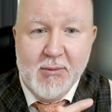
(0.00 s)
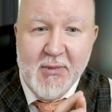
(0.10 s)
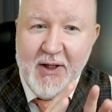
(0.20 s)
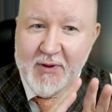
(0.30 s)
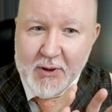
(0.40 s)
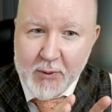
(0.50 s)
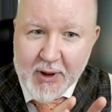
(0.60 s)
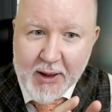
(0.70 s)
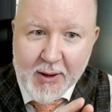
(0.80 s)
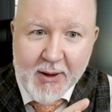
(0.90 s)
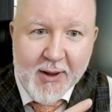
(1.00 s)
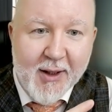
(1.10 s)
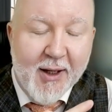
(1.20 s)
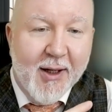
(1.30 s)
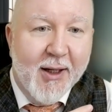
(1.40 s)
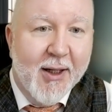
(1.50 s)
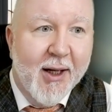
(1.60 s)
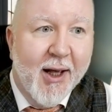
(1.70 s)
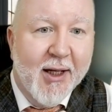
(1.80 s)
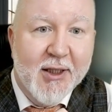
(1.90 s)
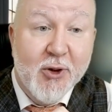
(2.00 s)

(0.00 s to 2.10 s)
never do that, as